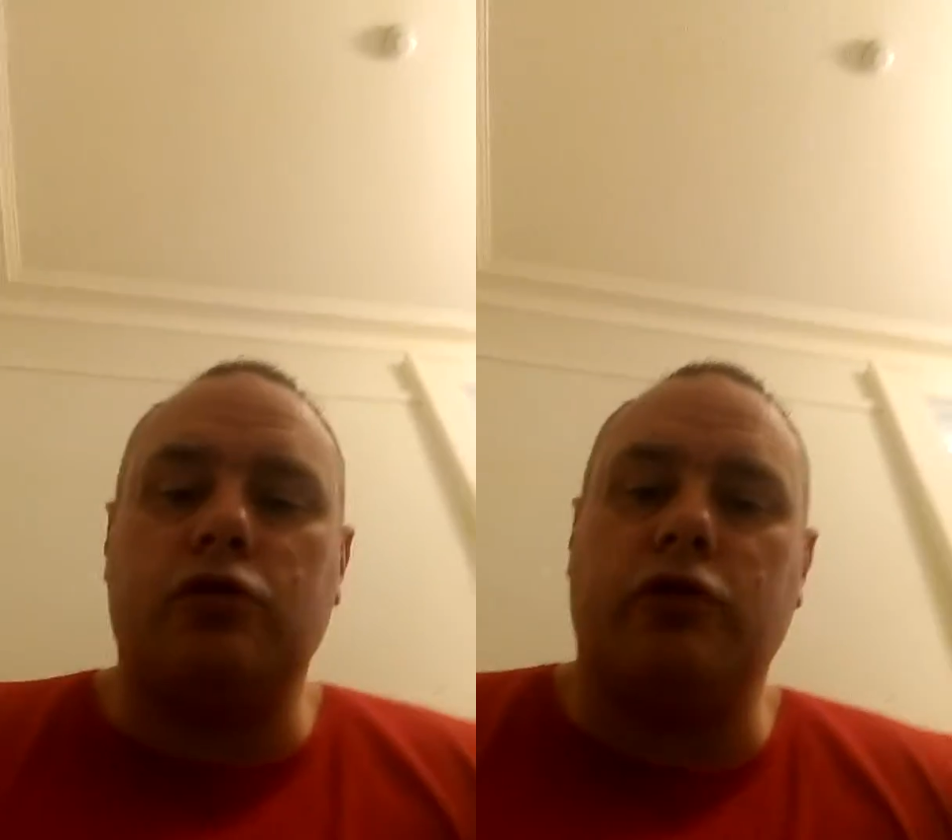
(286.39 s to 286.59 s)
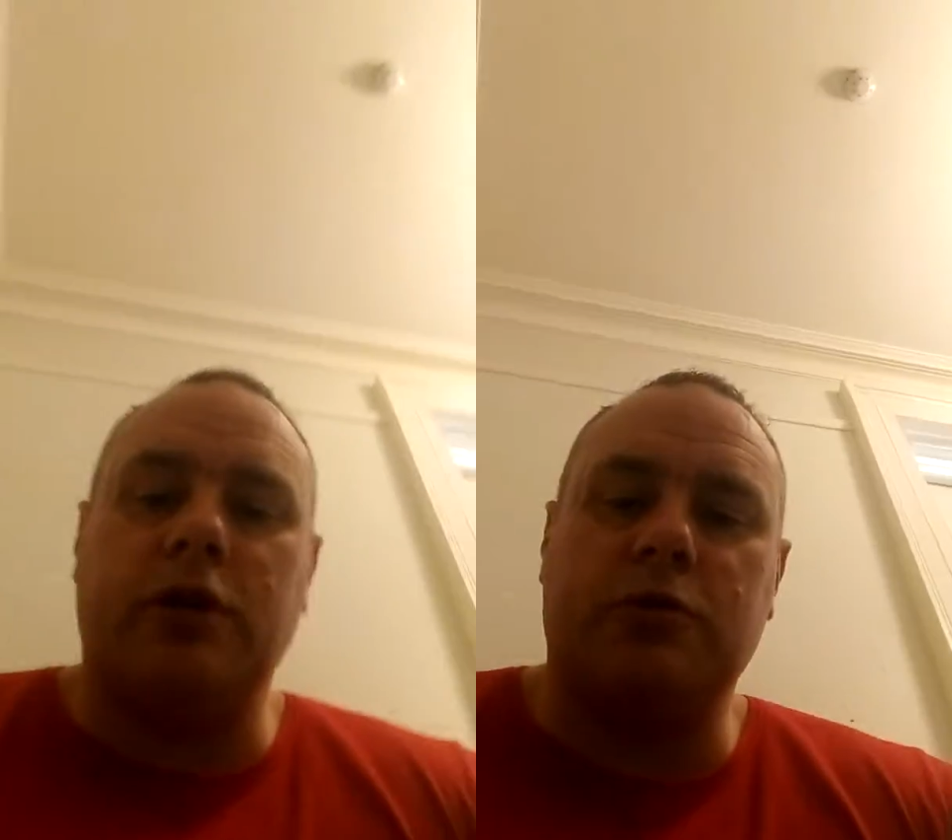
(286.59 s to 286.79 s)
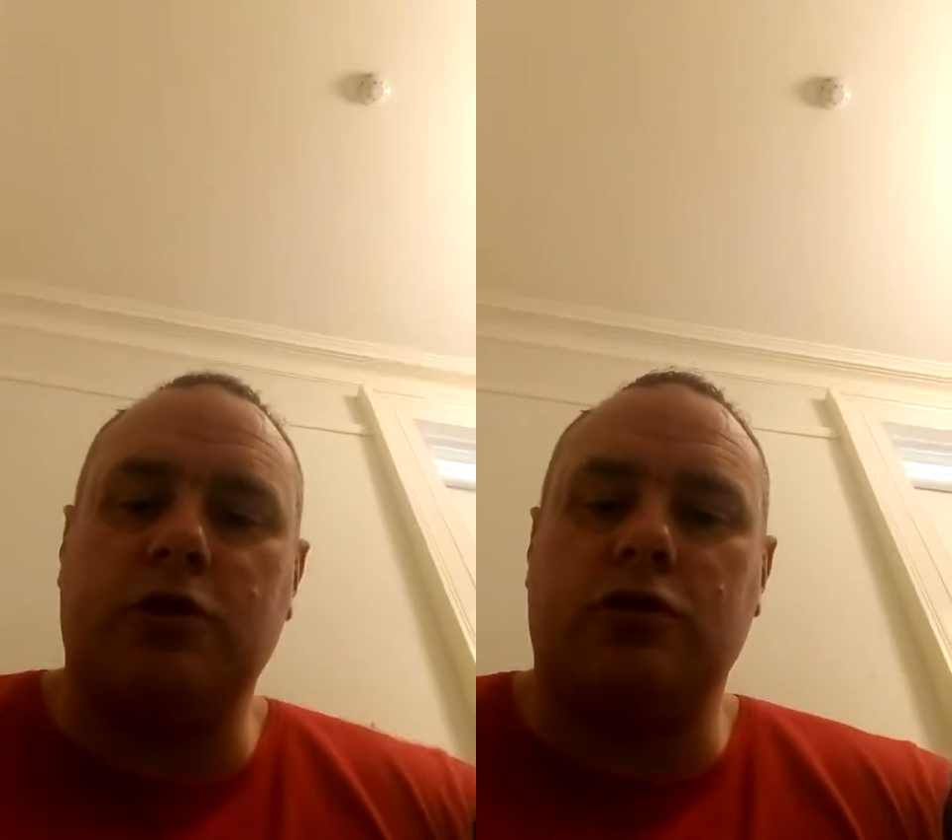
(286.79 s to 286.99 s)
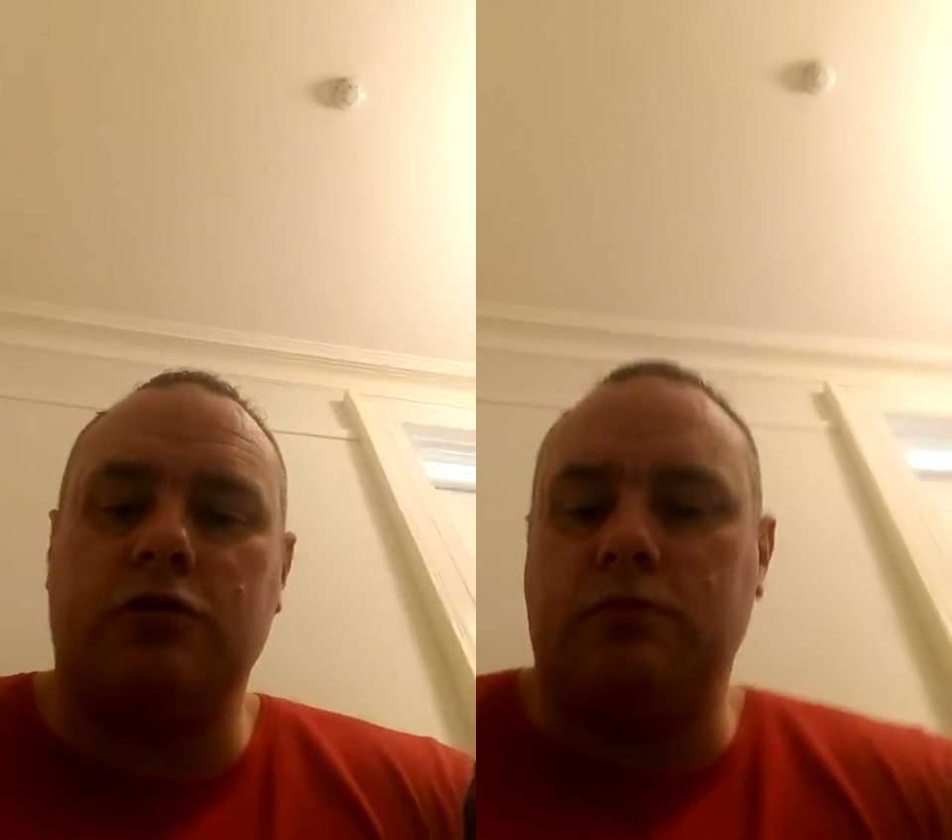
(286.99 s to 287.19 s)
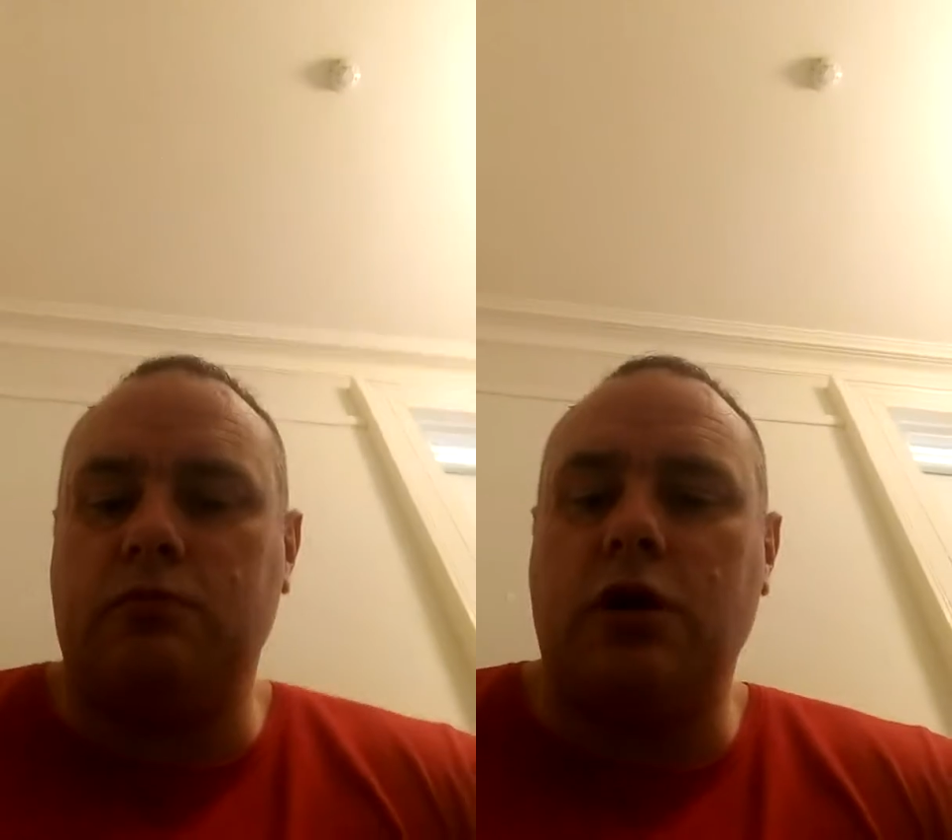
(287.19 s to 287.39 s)
times or
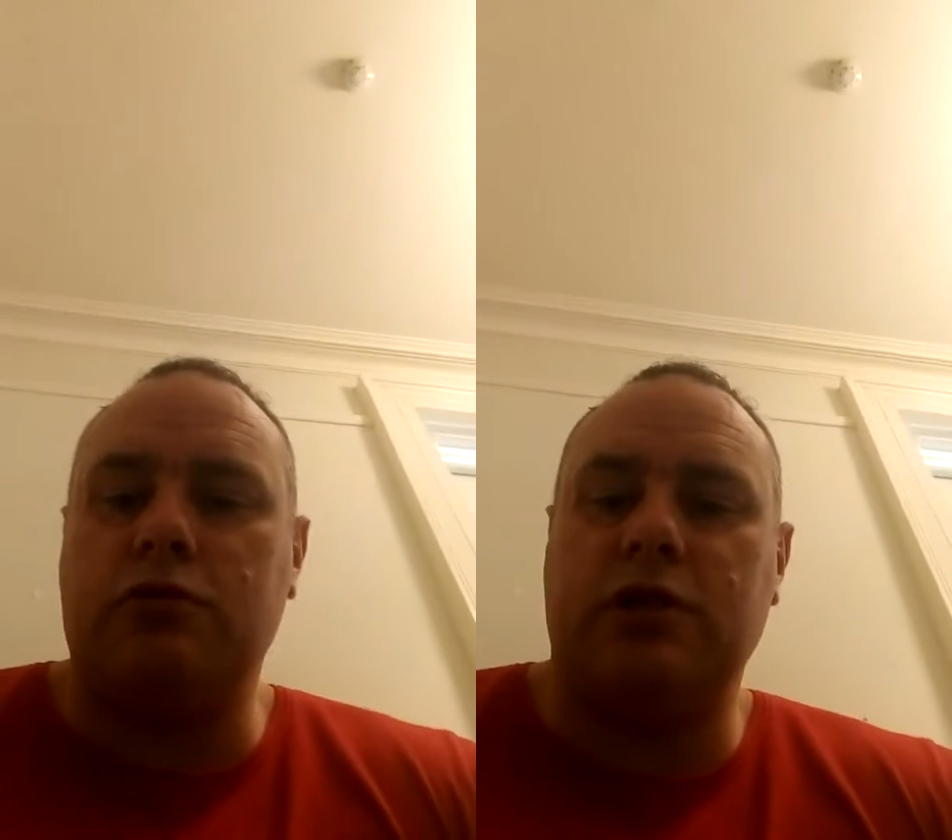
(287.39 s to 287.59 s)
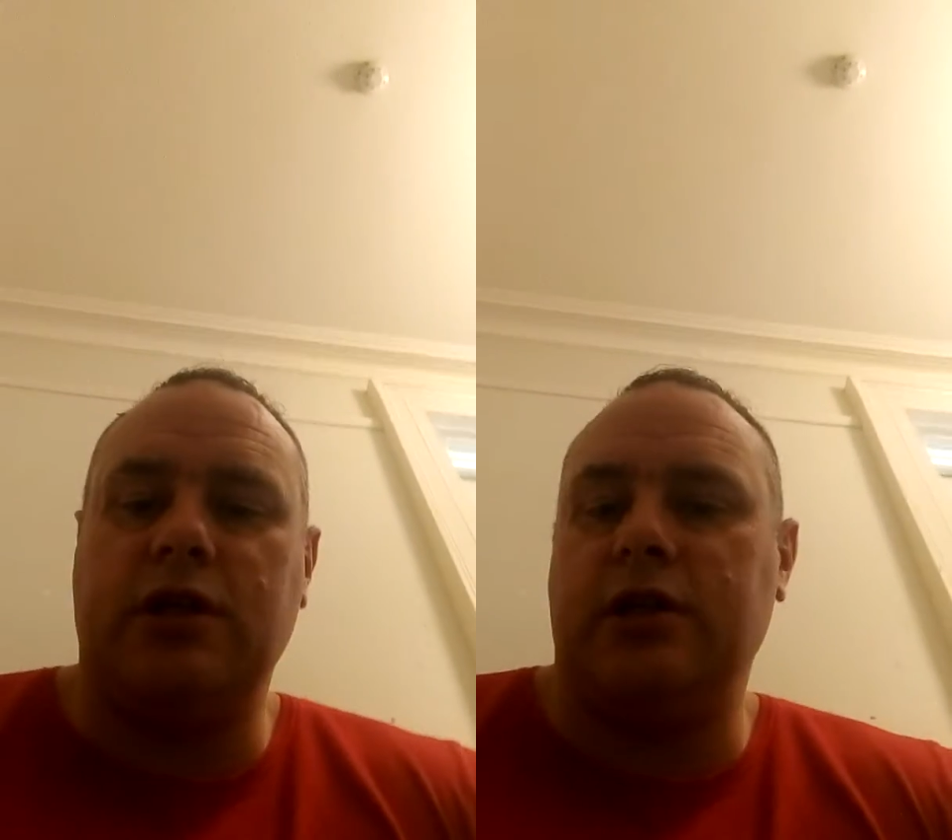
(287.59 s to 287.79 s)
something mostly,